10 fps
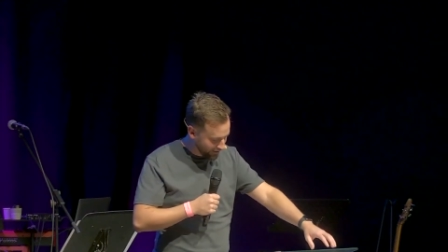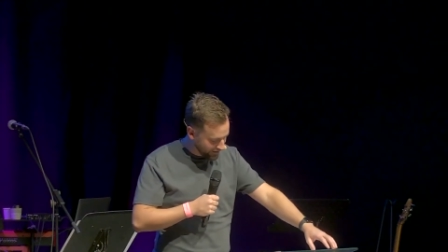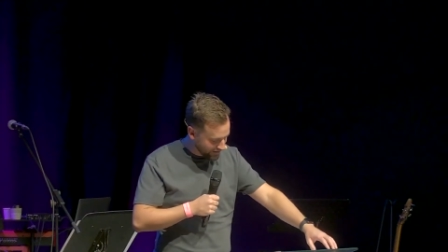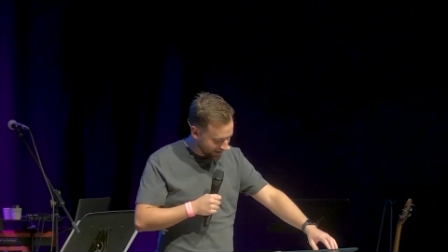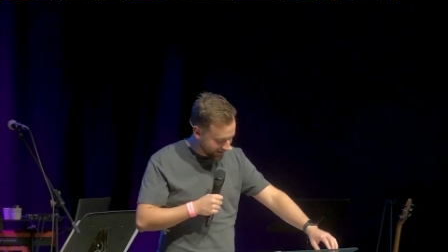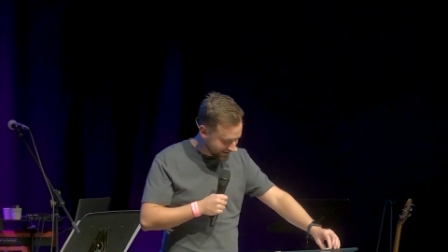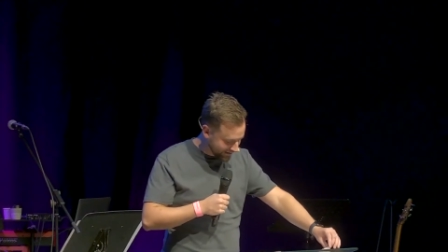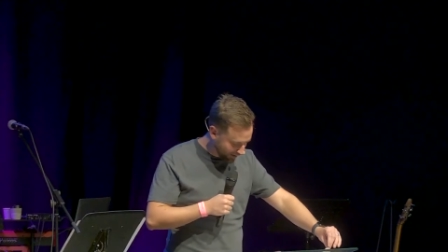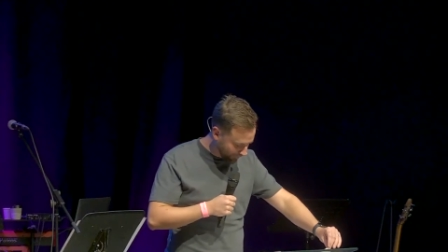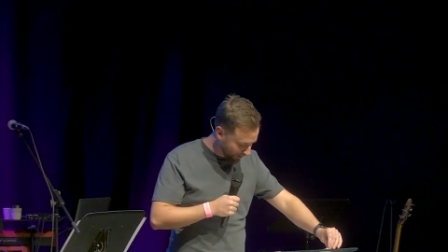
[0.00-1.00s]
that is
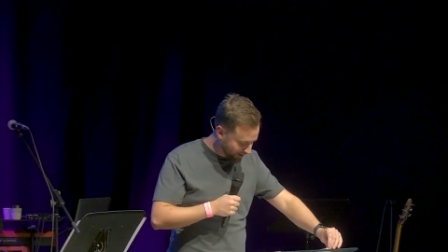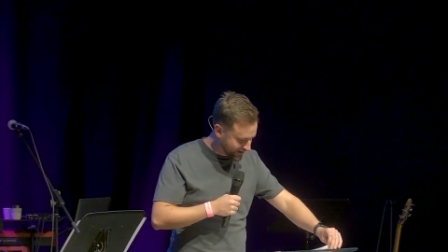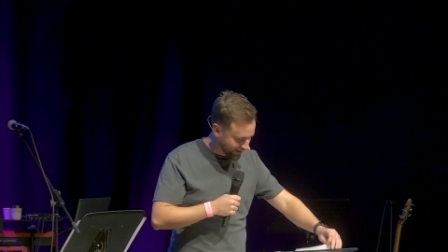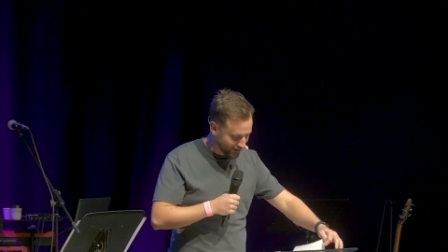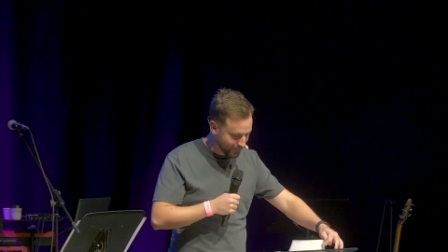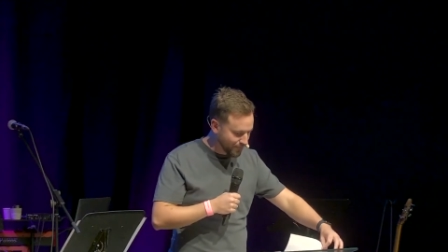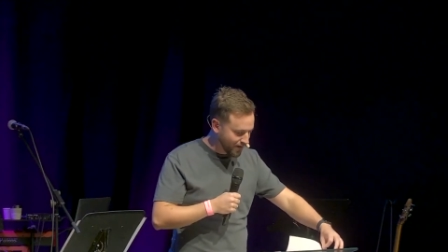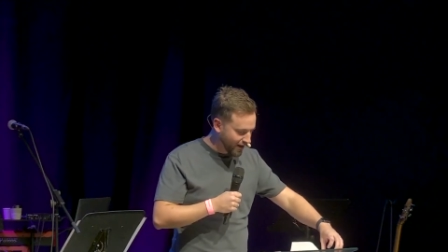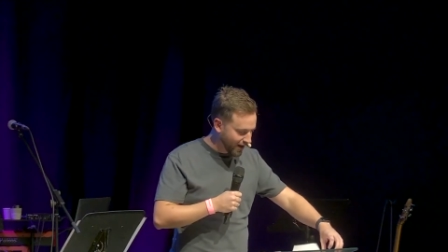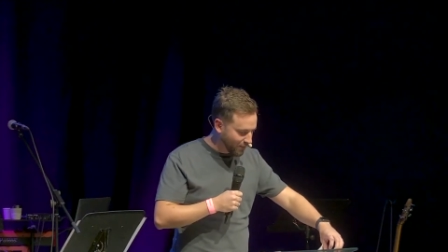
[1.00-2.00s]
celebrating
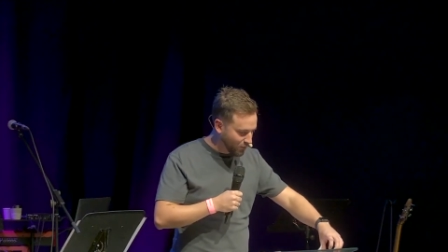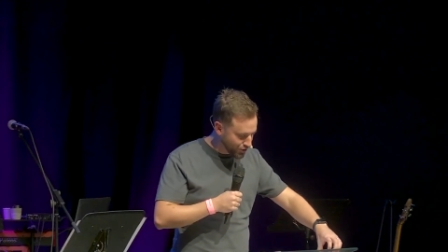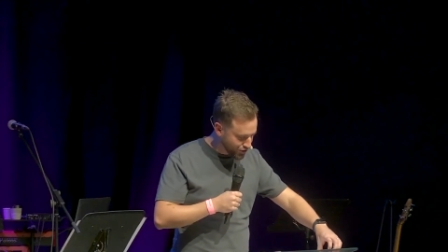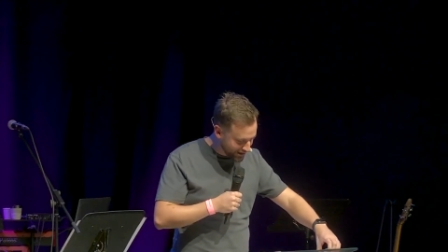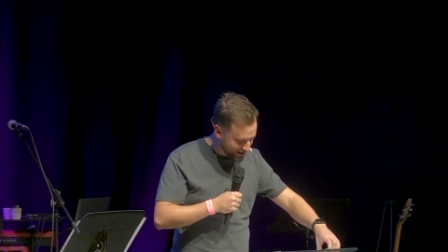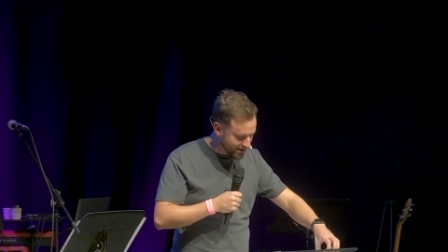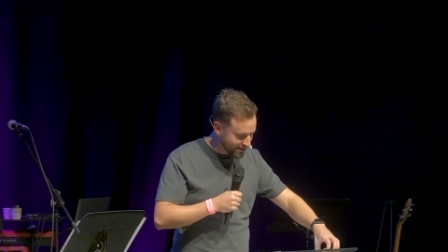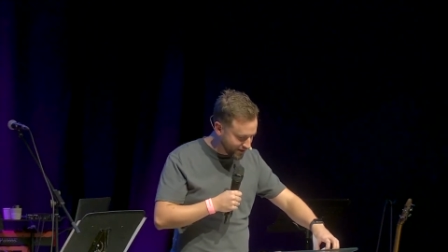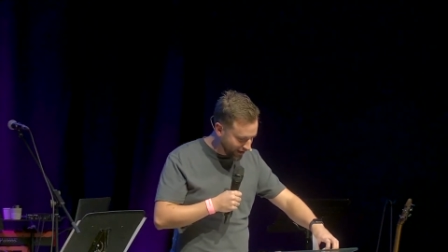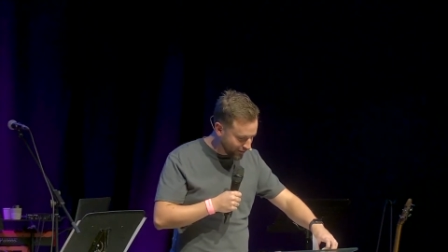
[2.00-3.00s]
uh, what Jesus has
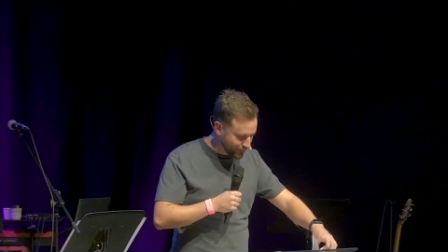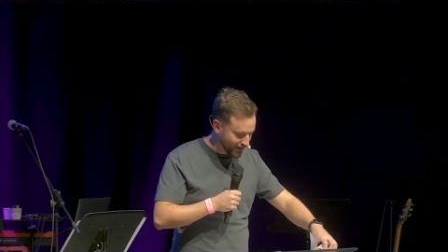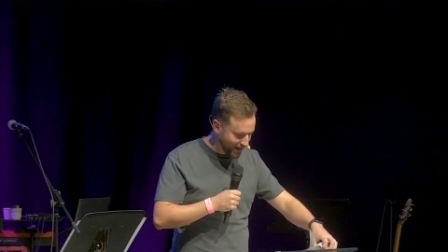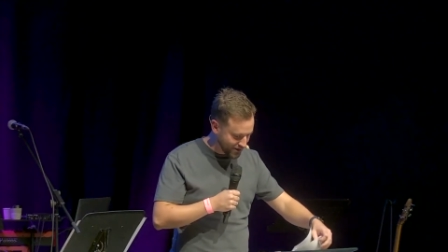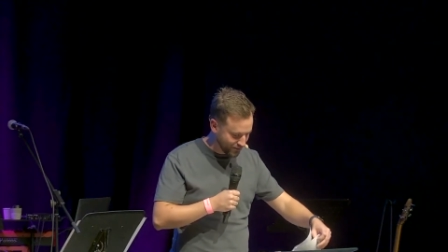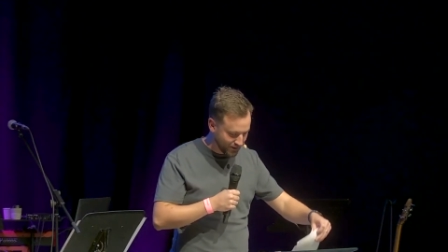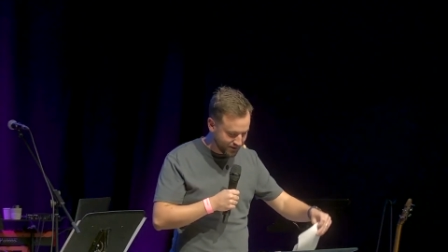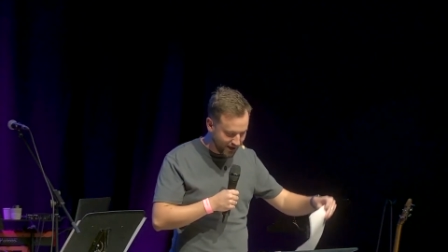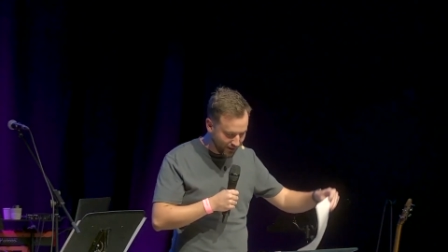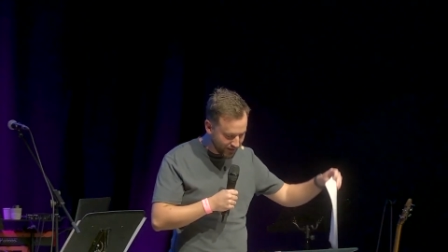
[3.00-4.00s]
done for Lazarus.
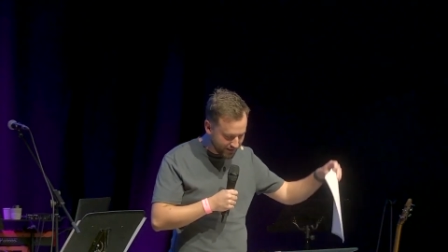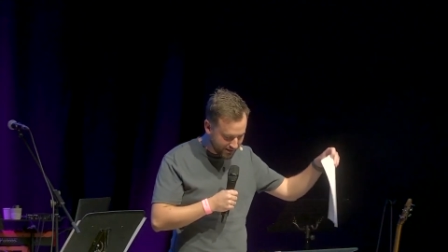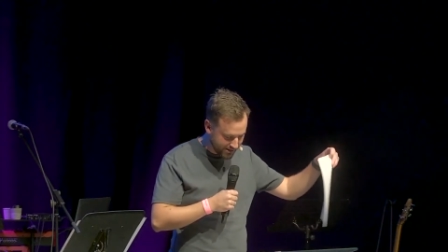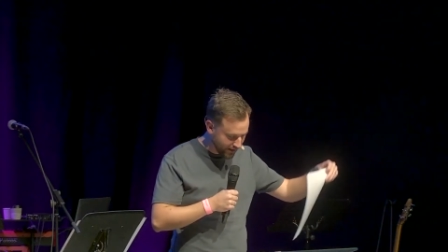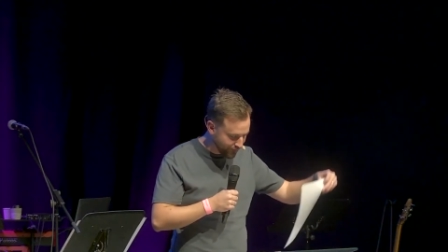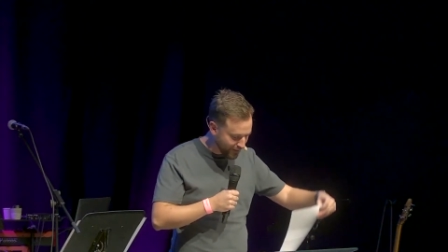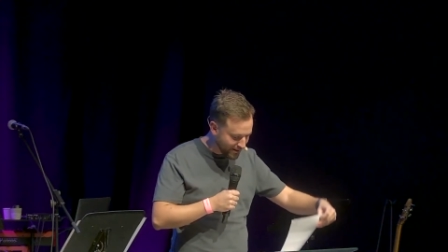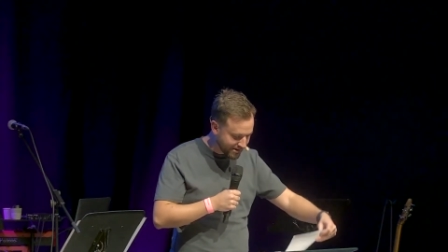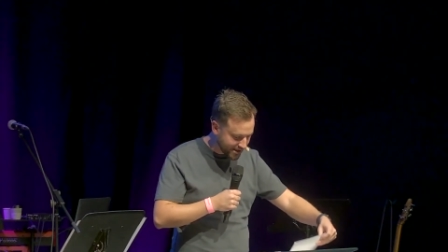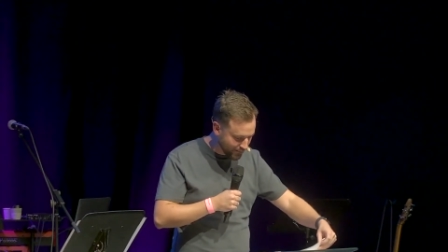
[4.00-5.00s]
Now, there's a, a, very
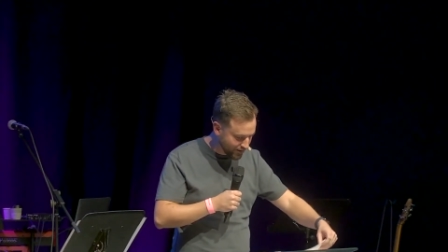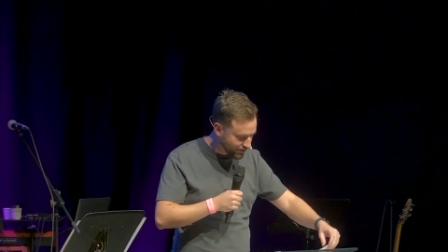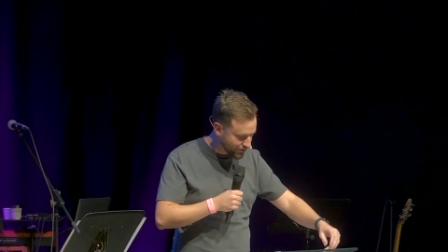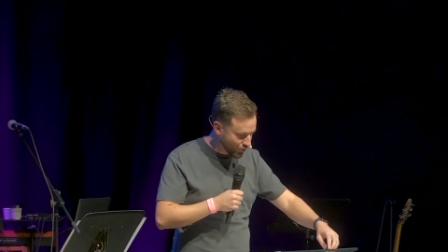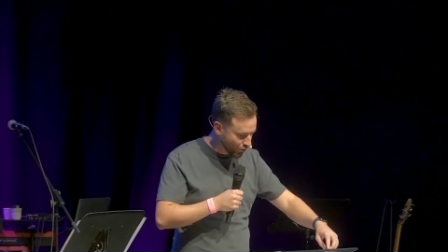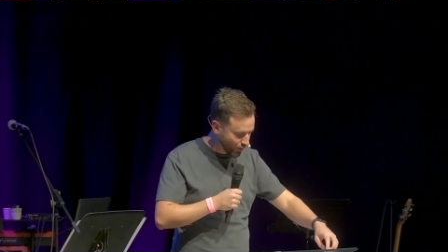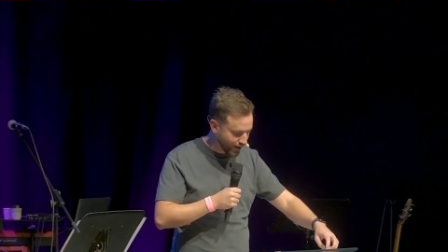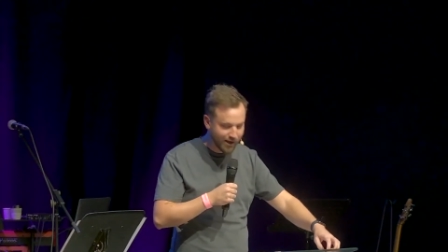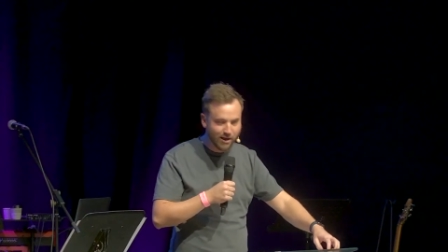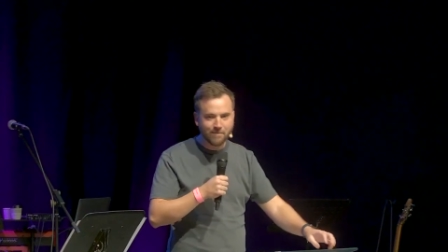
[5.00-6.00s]
similar
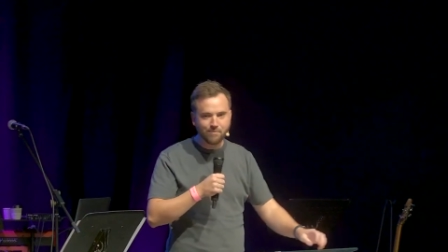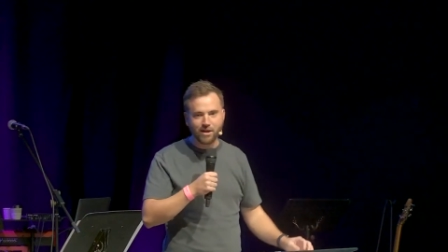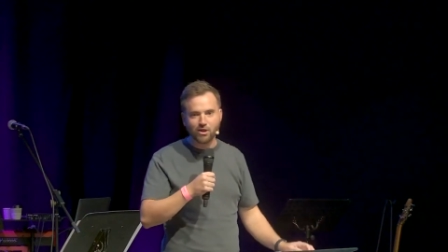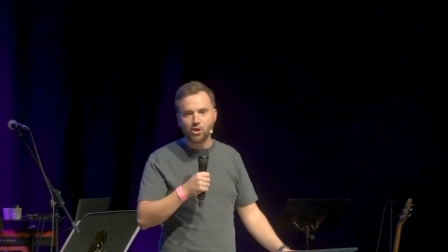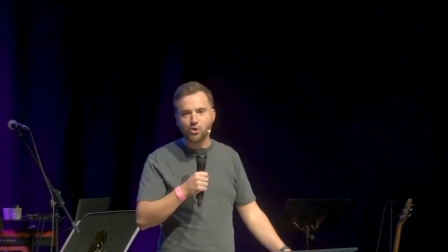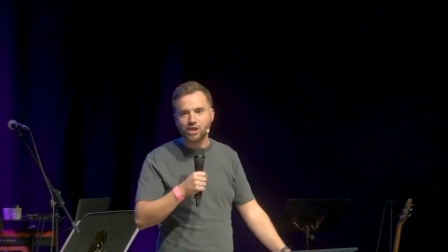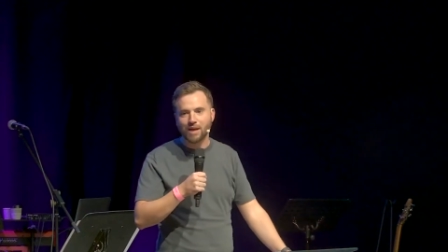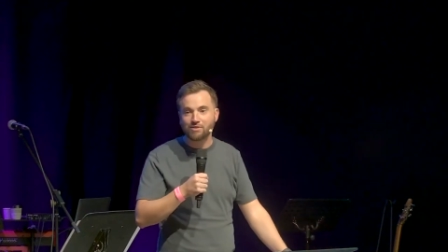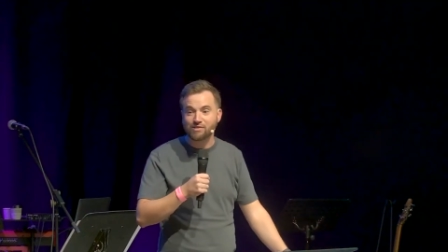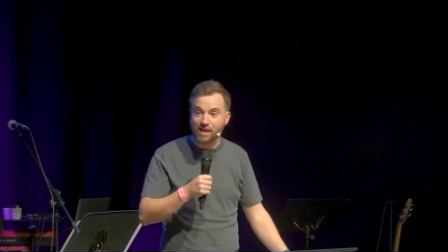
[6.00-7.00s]
story in Luke
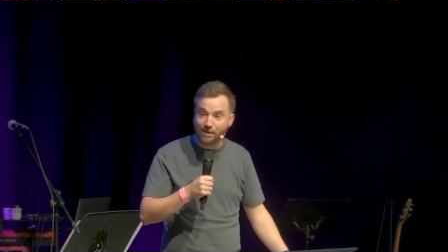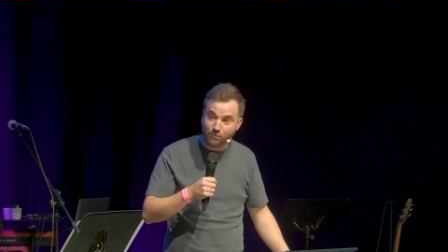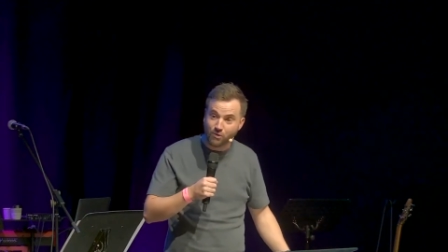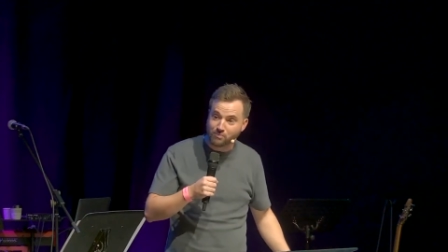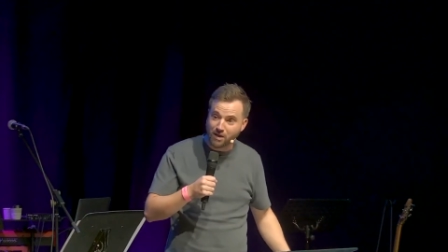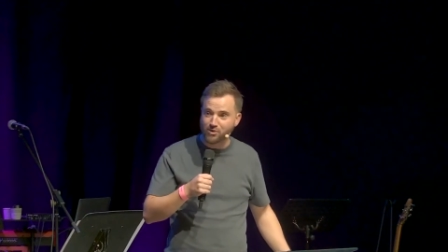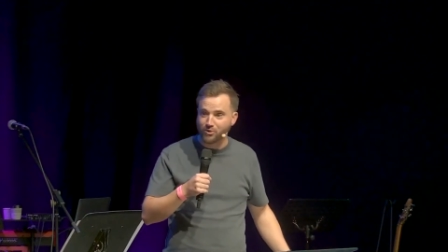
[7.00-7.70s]
chapter 7, which maybe you're